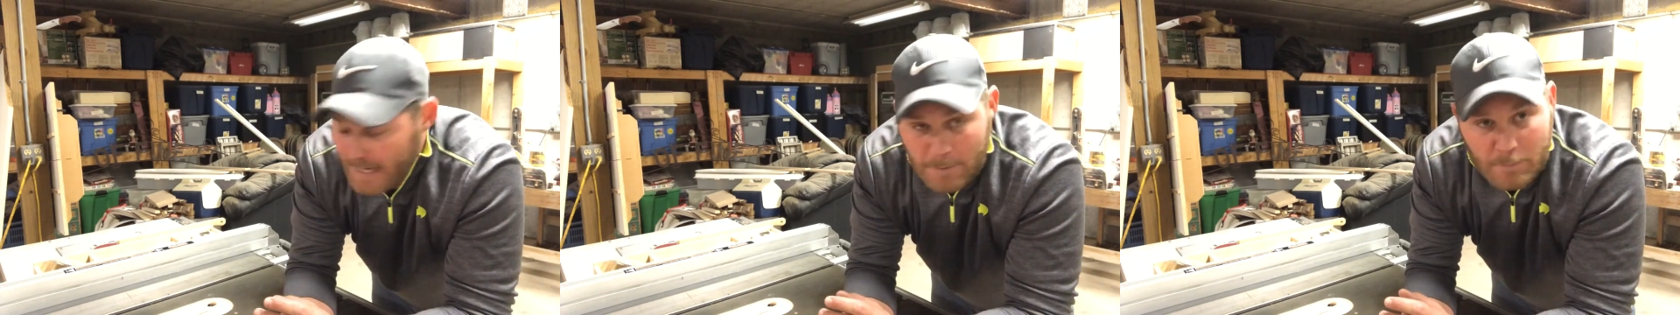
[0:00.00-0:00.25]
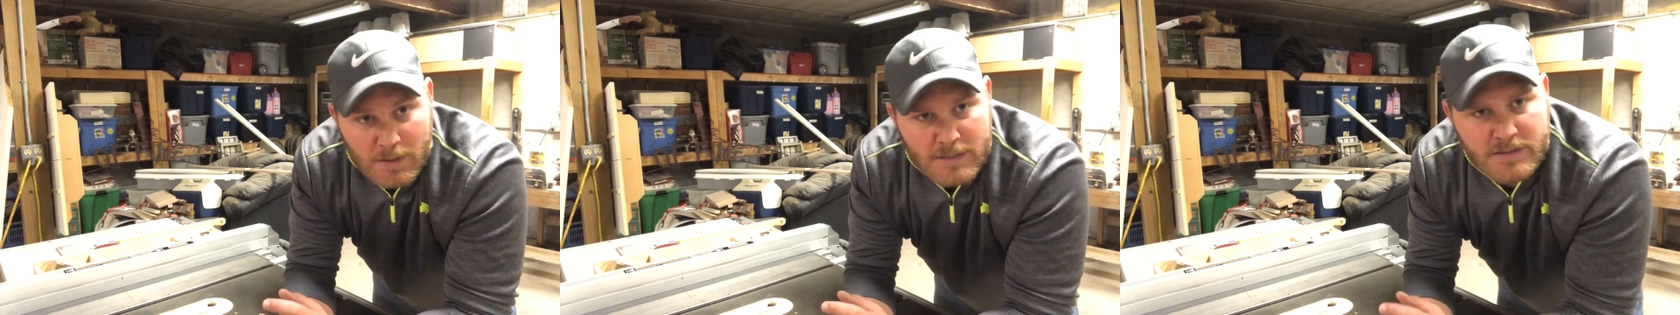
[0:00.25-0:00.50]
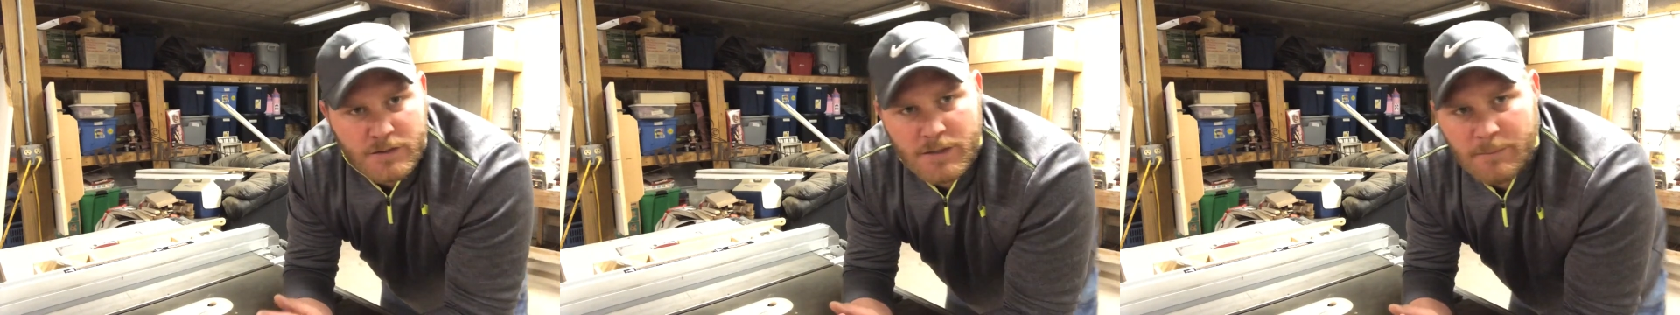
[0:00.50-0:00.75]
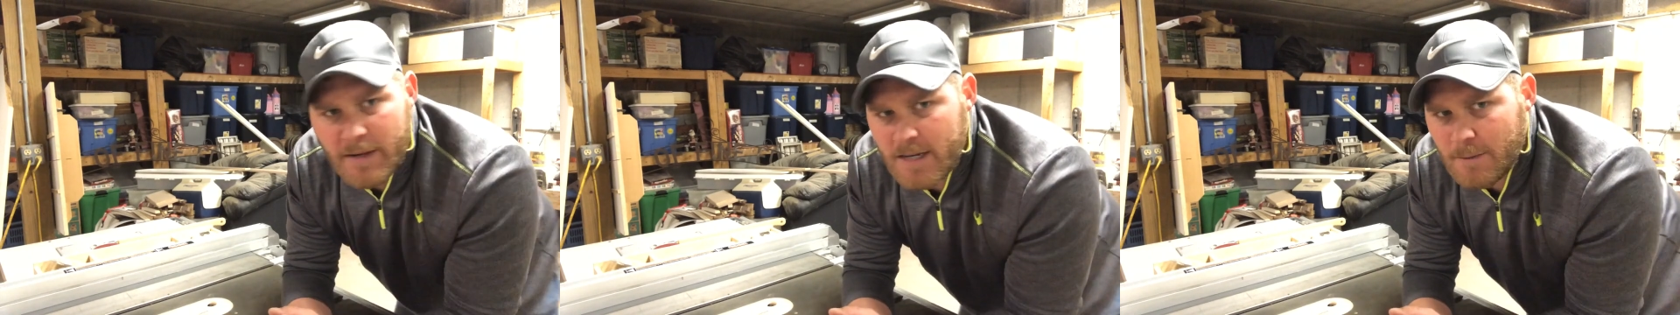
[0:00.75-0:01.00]
And plus, you
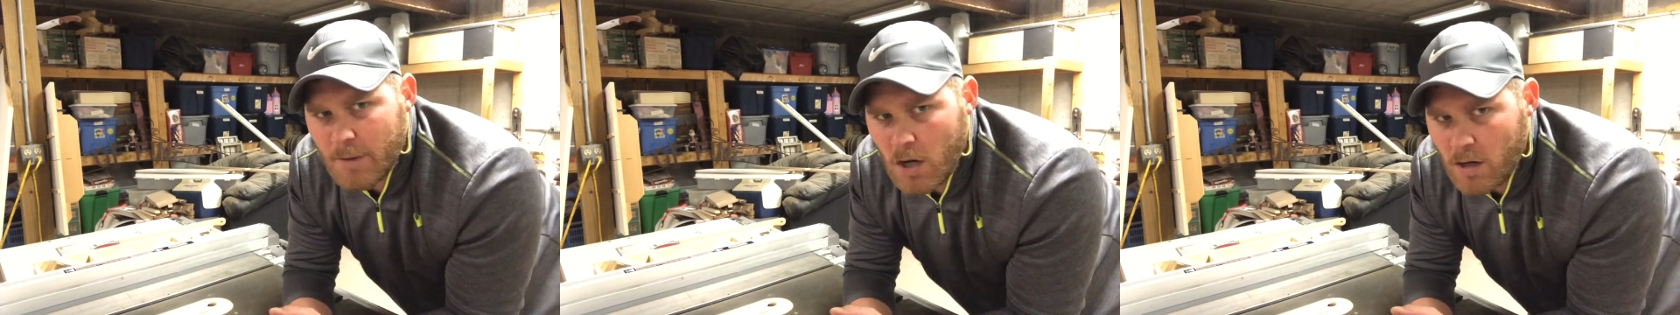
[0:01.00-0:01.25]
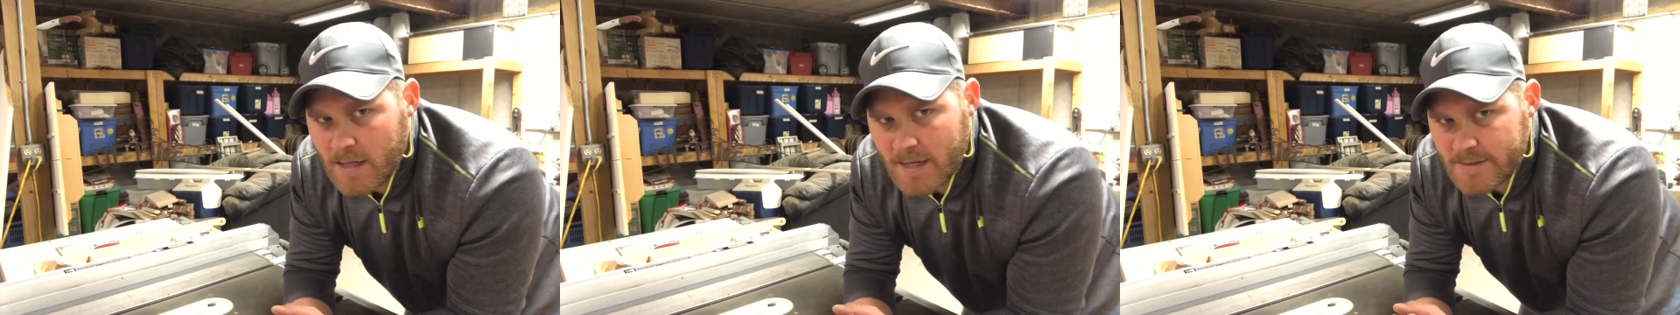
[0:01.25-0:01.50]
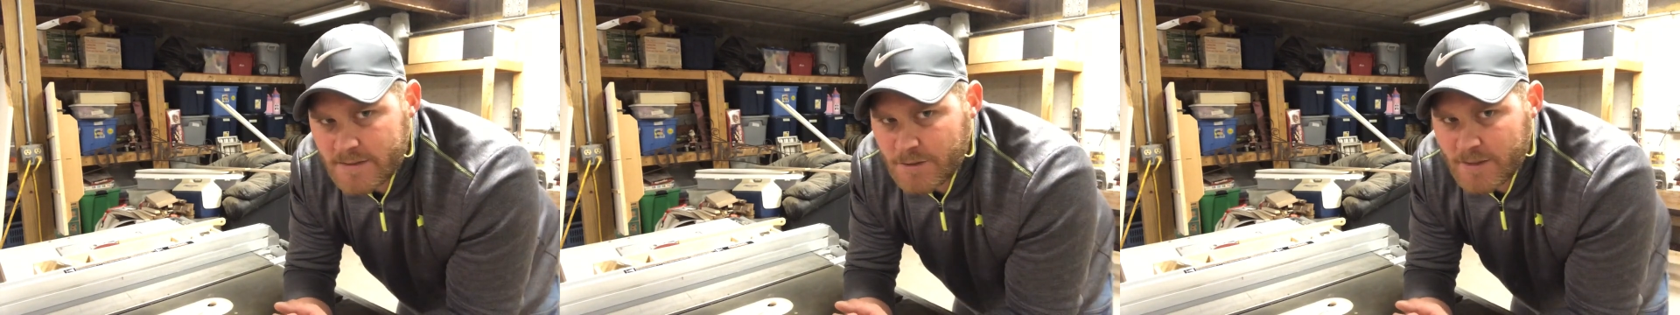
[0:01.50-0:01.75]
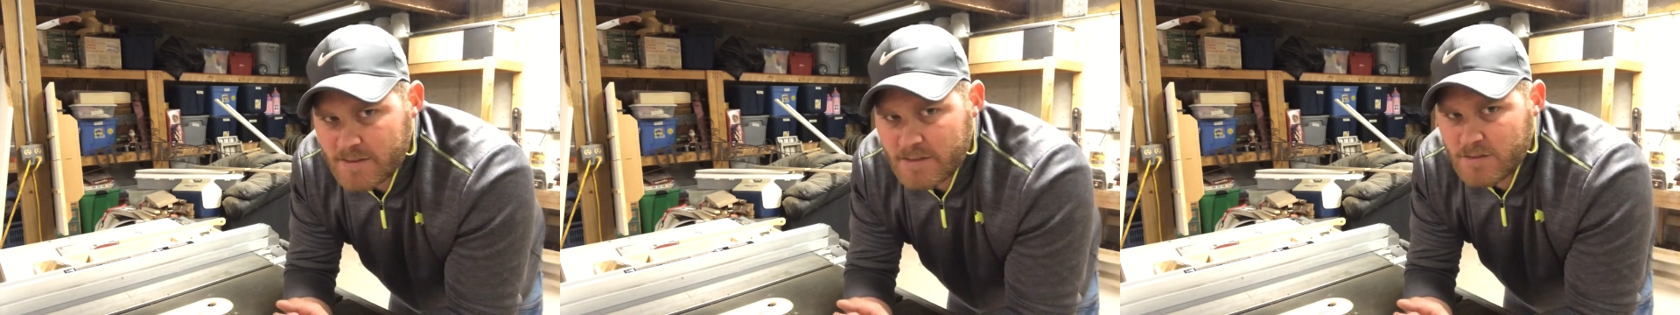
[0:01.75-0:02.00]
can make up all kinds of
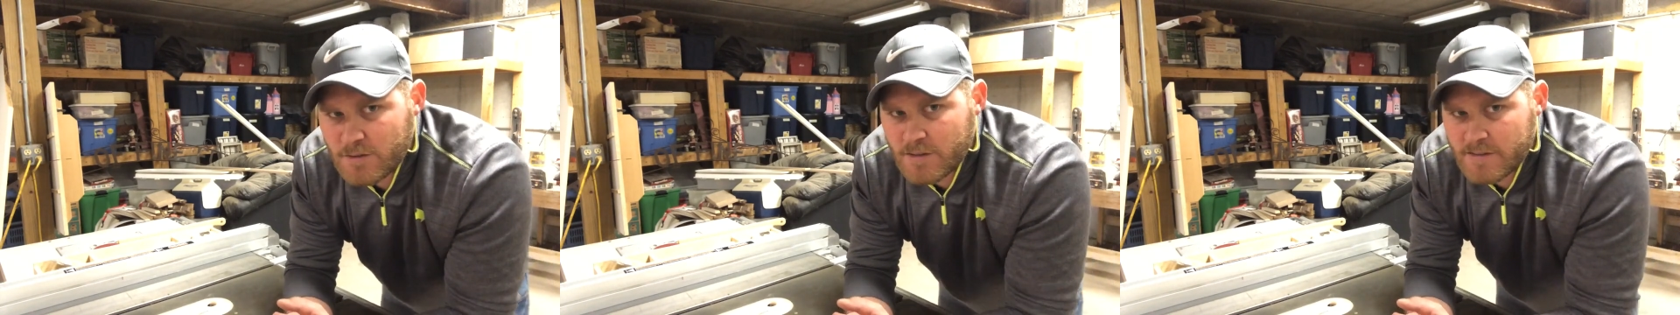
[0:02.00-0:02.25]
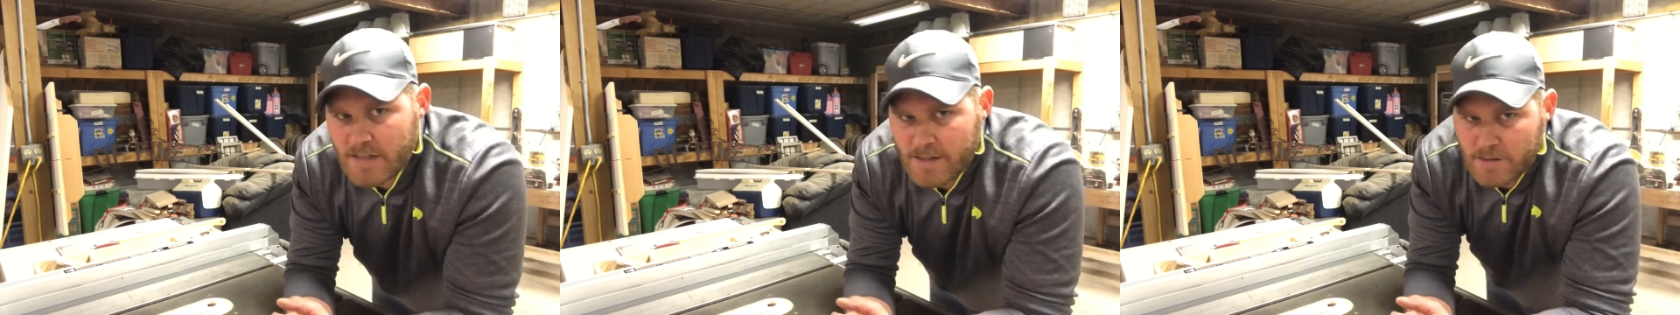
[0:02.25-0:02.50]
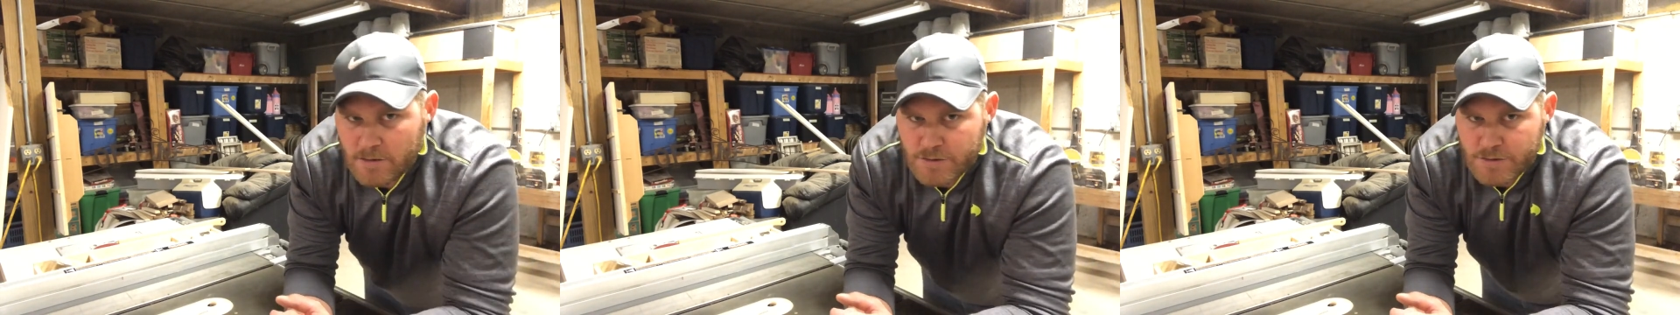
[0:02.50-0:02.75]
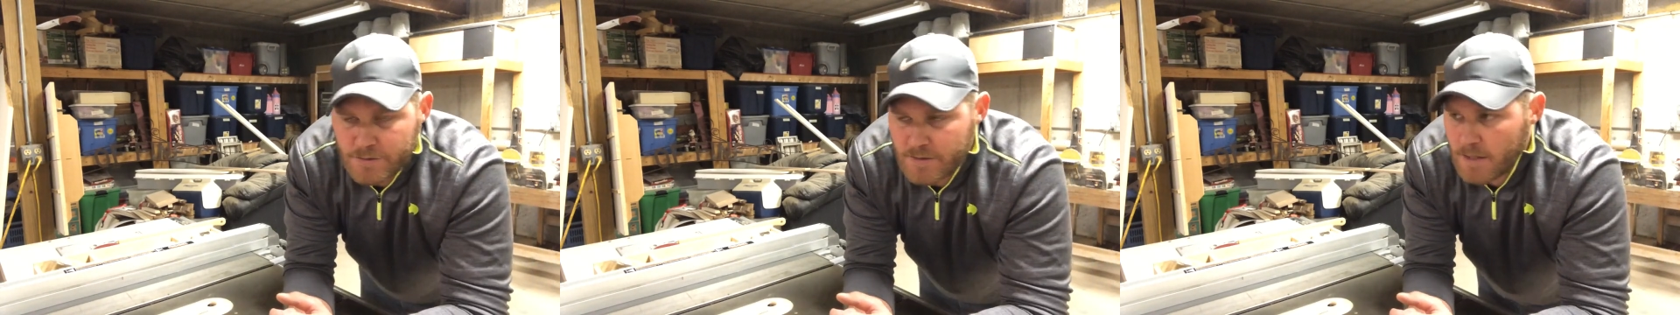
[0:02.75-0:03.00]
crazy stories how you
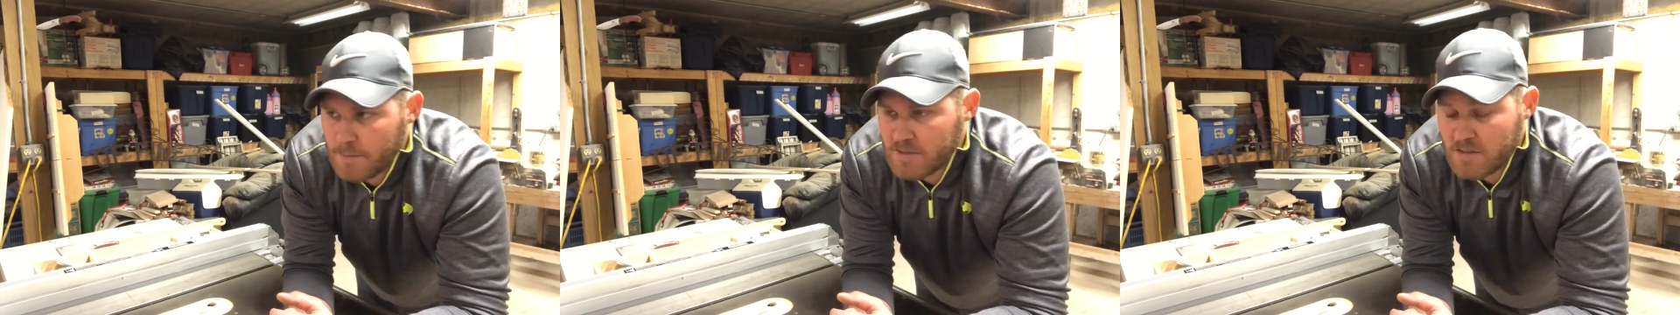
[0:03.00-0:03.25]
lose your thumb.